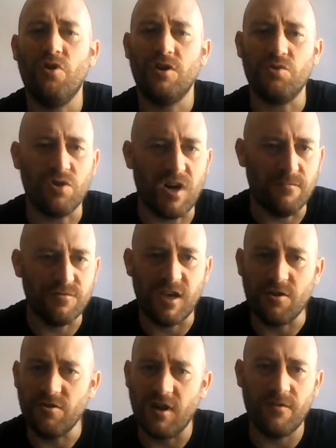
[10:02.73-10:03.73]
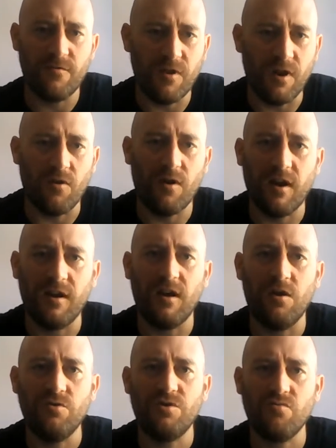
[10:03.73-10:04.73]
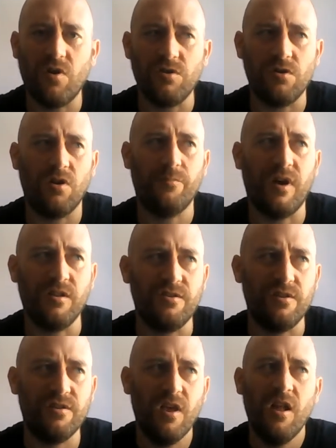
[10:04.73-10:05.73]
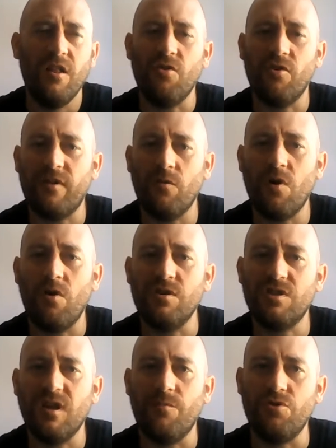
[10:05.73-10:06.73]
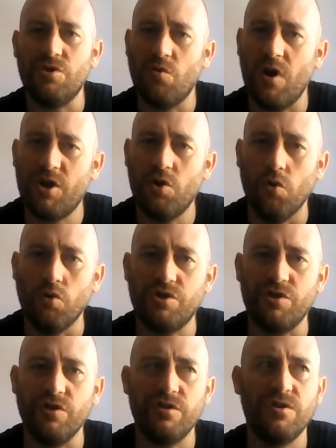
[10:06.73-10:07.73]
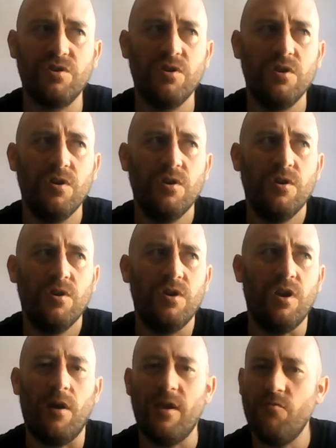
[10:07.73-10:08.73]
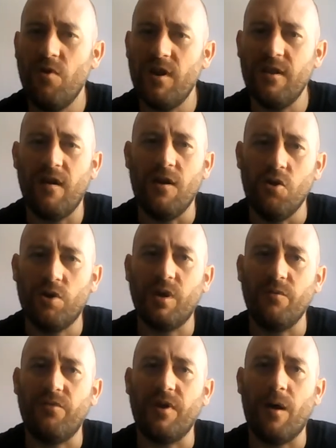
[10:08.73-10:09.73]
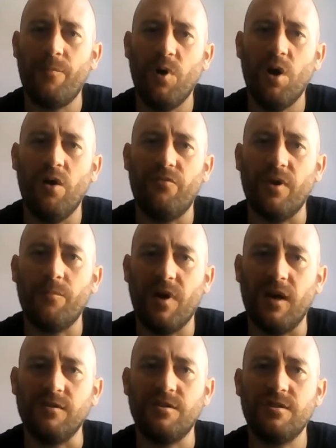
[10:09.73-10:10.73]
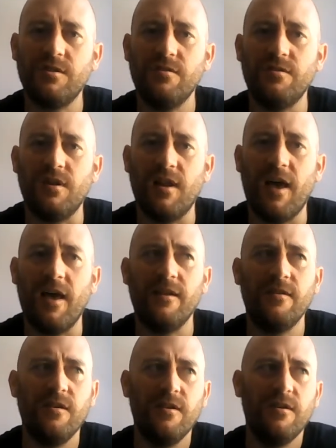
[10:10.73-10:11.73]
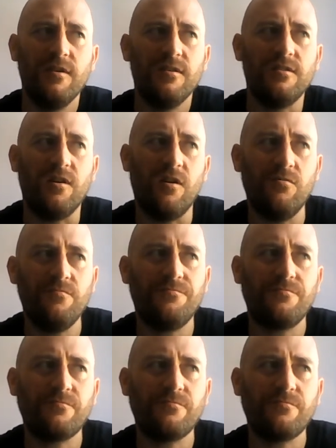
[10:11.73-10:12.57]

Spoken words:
like sort of comes at you like, you know, unloads, throws a lot of punches. Deontay Wilder is someone who's quite cautious. You know, he really like looking for that perfect punch to land. So